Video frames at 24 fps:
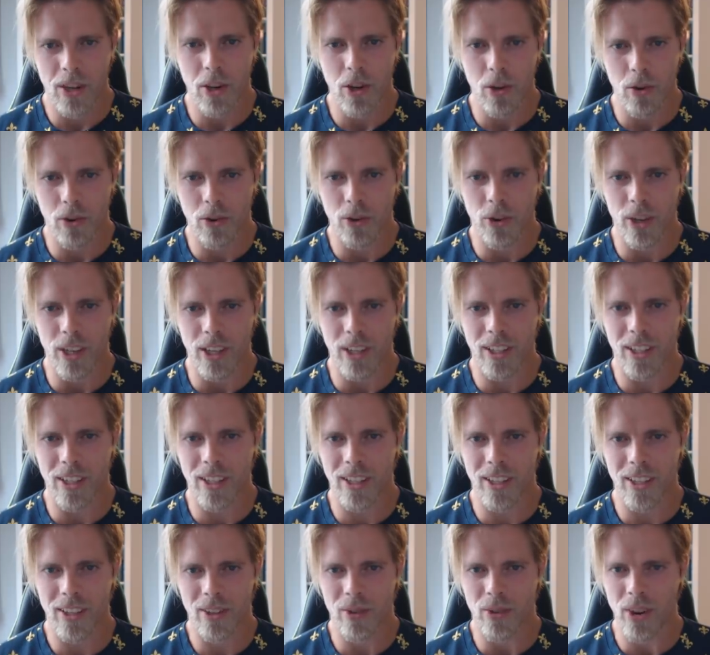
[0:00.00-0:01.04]
and you
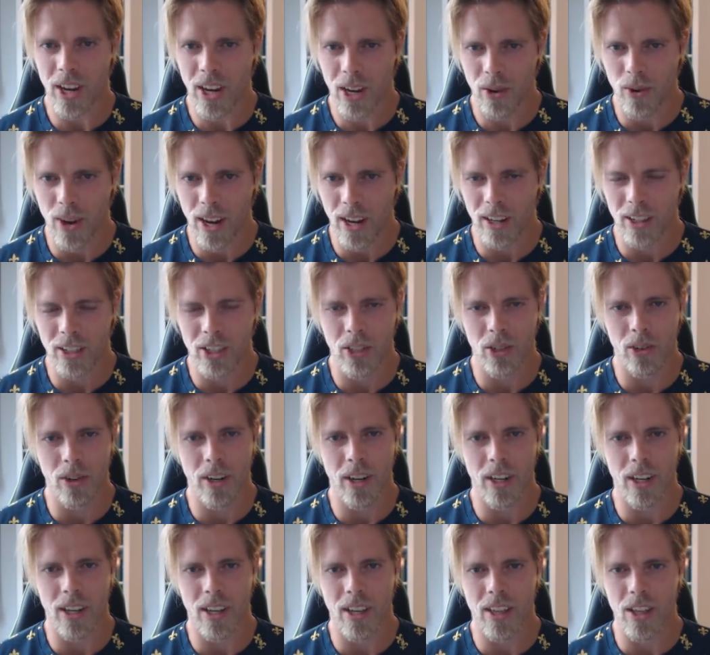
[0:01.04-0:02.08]
treat training well
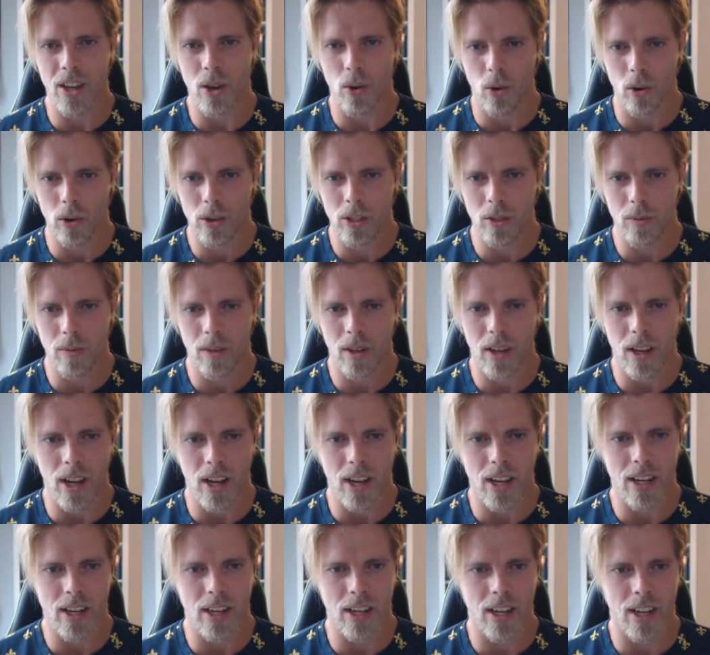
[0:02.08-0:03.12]
during the autumn
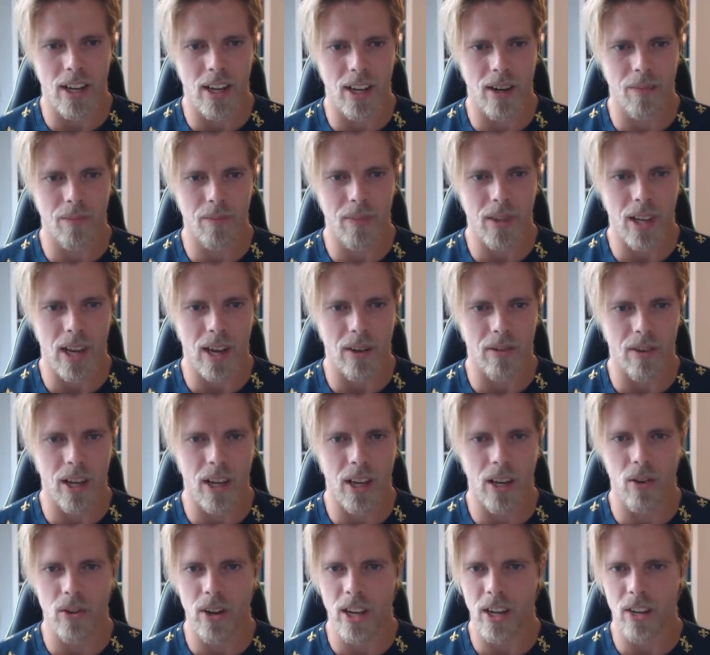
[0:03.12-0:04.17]
and uh, have
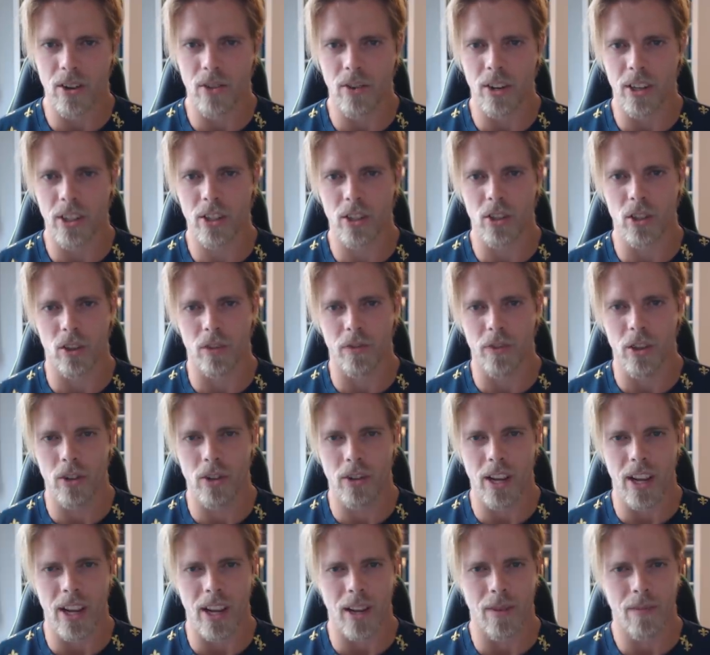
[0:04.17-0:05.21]
a great rest of your
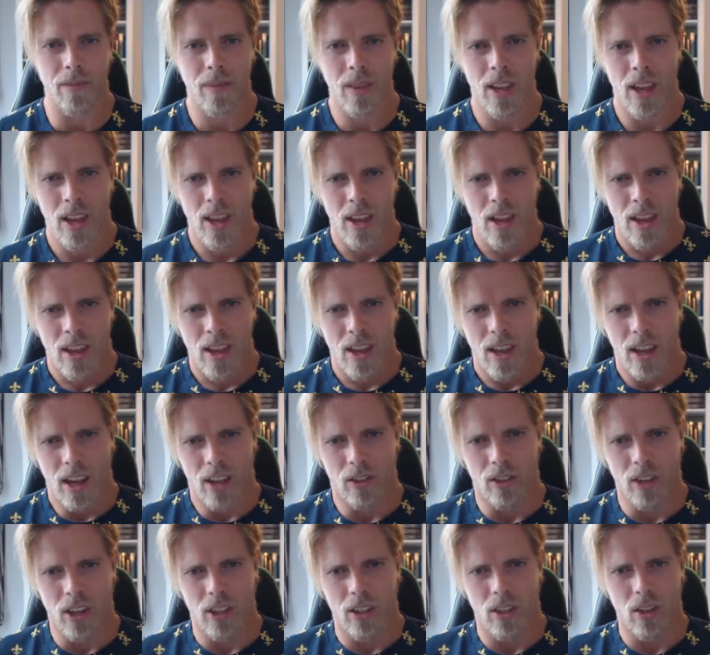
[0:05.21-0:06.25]
day.
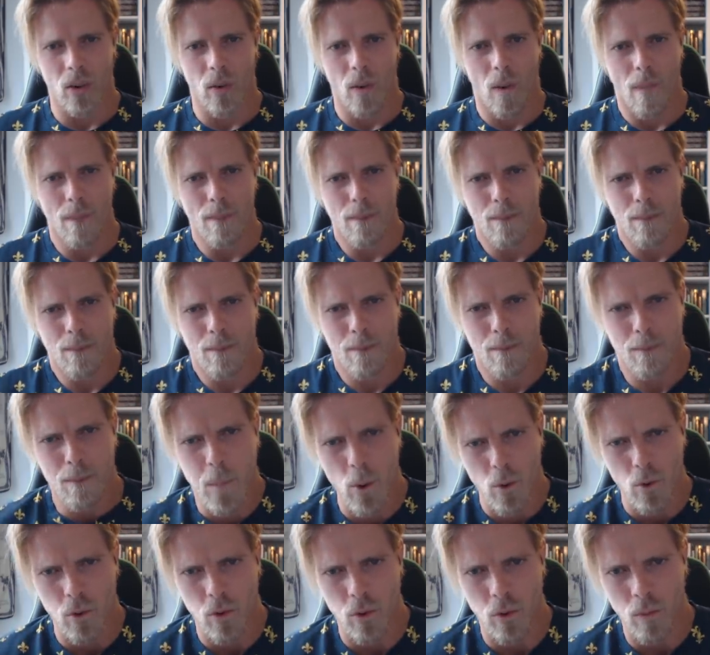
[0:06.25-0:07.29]
XXO.
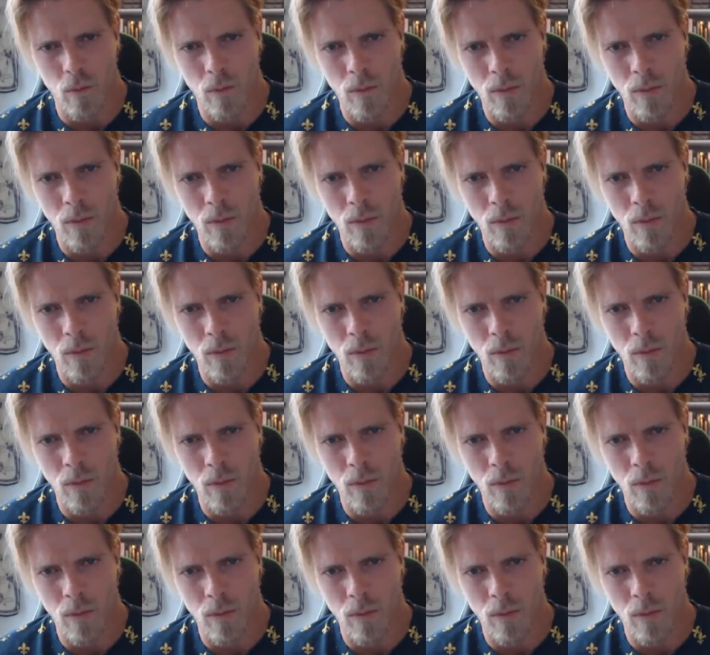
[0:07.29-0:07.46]
Ooh.